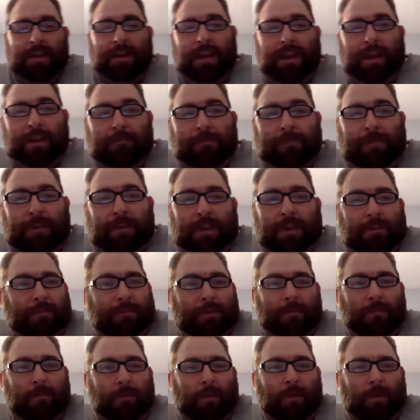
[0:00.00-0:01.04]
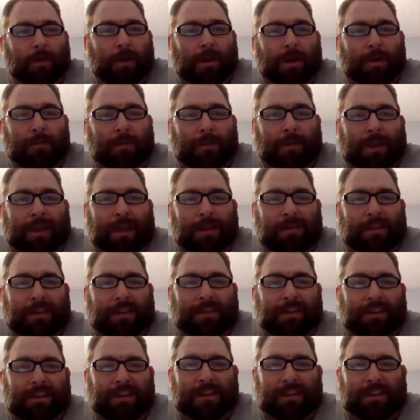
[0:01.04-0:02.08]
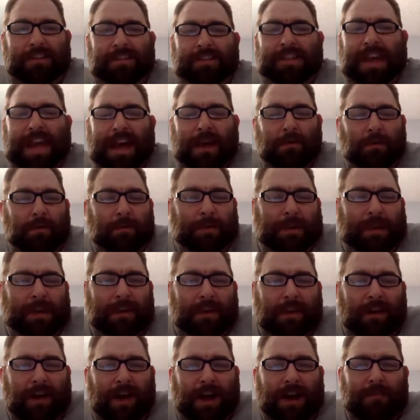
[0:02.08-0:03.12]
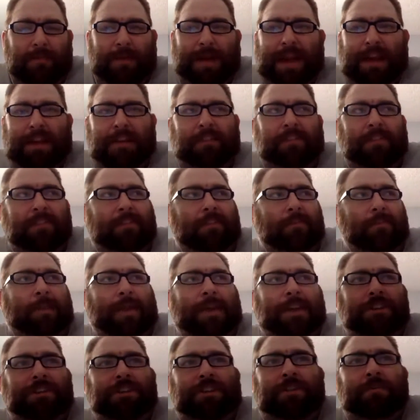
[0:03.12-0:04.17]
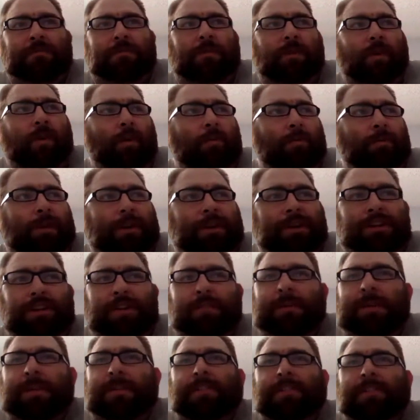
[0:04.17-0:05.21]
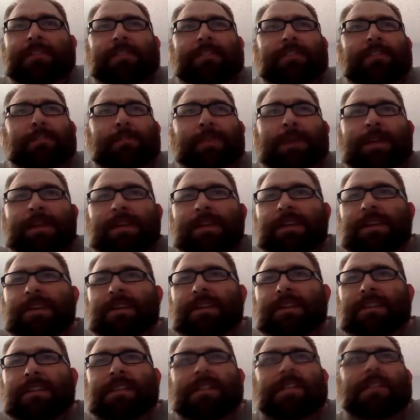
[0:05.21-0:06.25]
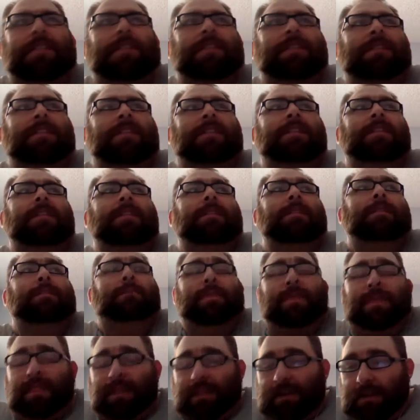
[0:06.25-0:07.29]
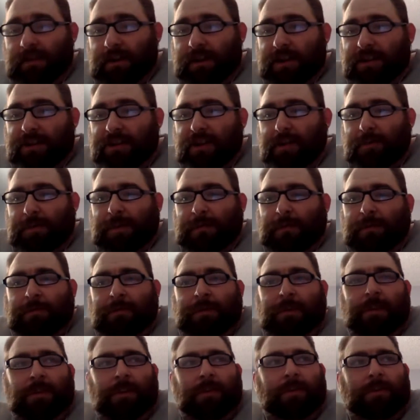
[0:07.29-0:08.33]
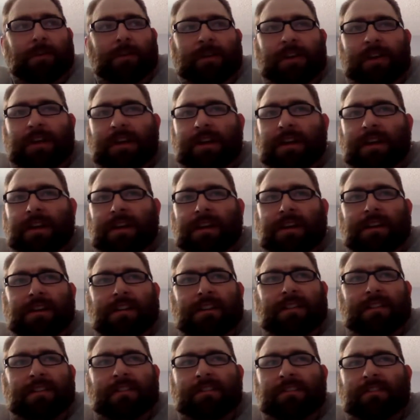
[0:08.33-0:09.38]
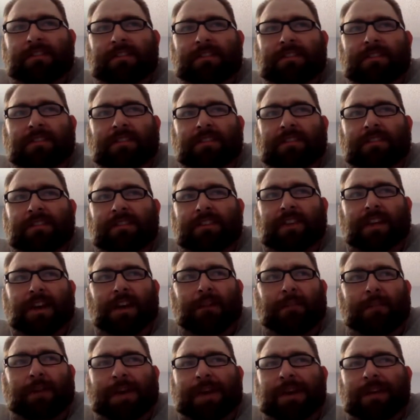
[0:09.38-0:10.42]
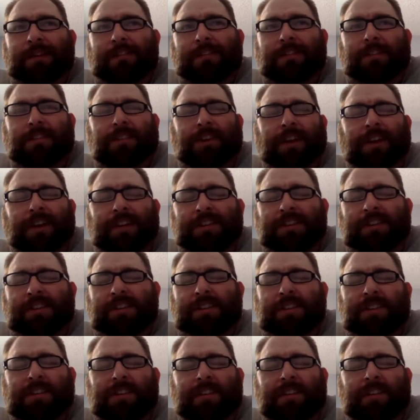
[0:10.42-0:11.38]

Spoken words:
If it were a player that did it, that would be an automatic suspension. Culpa should be suspended. It should be reviewed, and there's just umpires are not should.